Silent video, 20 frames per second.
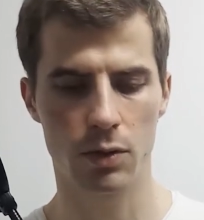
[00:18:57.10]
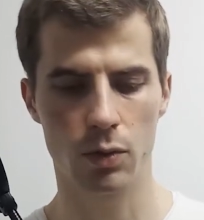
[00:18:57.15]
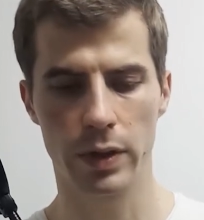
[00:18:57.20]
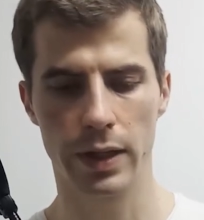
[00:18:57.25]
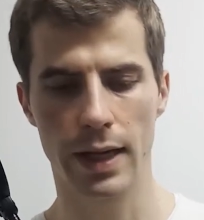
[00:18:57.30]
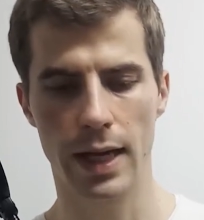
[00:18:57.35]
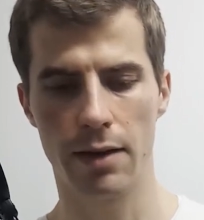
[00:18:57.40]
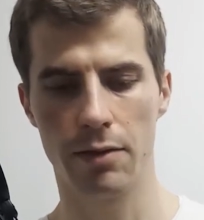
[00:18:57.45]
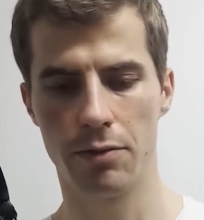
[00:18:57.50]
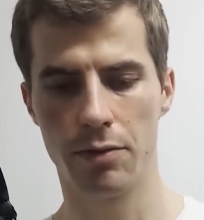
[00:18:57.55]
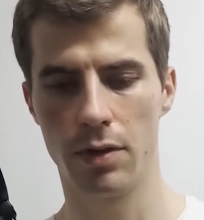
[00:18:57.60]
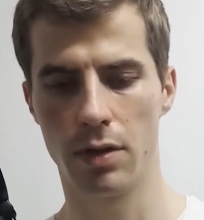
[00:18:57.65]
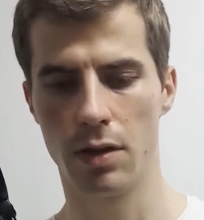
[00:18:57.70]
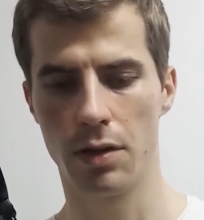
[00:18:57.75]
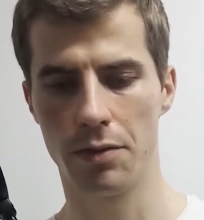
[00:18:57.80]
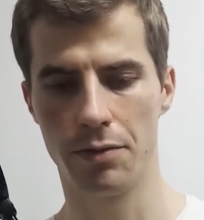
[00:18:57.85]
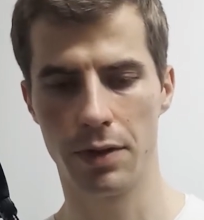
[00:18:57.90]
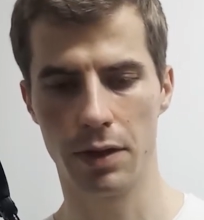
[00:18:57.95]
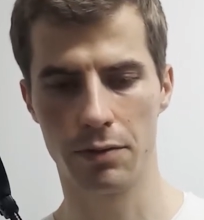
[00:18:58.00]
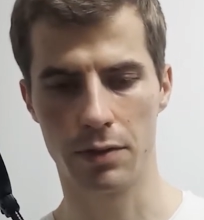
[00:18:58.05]
Whenever we
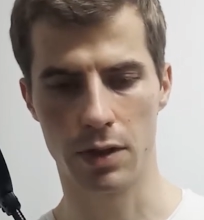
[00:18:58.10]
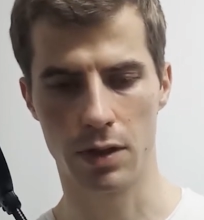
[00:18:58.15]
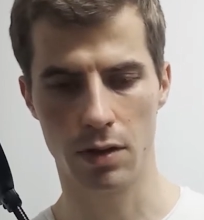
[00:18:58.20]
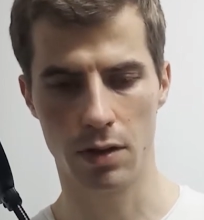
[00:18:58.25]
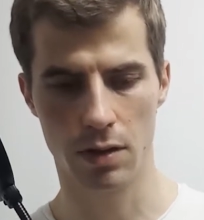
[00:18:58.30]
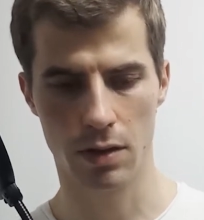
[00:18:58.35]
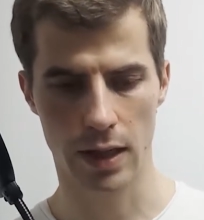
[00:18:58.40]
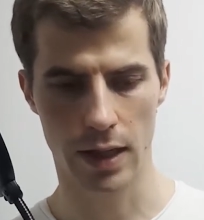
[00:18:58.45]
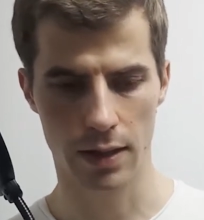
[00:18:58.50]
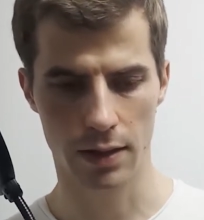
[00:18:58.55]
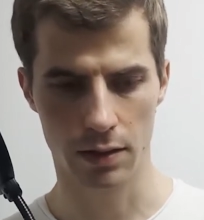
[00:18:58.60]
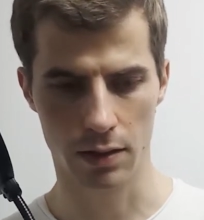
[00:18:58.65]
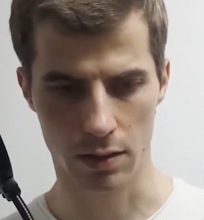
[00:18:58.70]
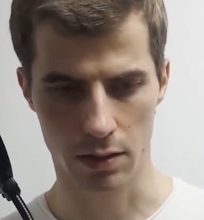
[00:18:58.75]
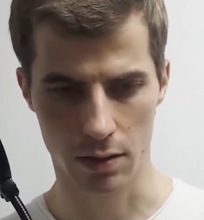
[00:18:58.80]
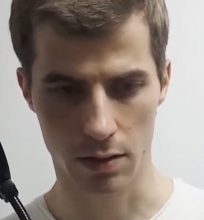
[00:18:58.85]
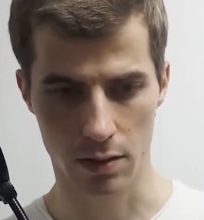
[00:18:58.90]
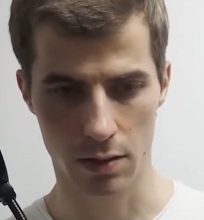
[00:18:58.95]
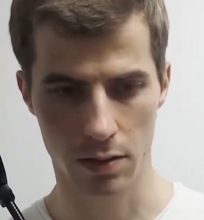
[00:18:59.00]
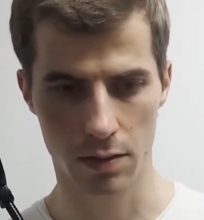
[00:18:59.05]
have fever
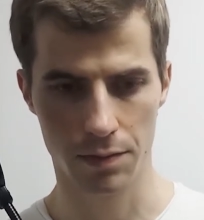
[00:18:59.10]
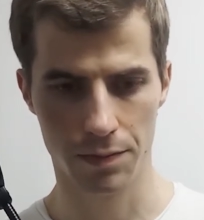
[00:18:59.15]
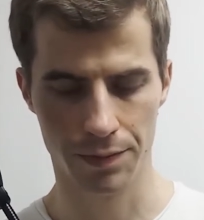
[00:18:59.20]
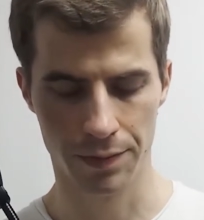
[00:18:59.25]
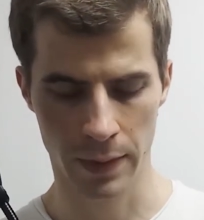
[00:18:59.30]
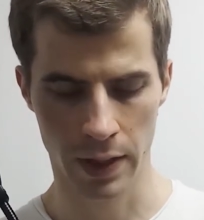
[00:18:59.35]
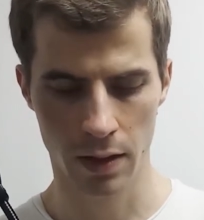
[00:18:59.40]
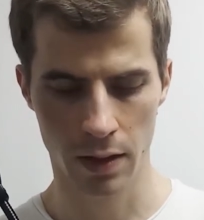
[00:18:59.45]
and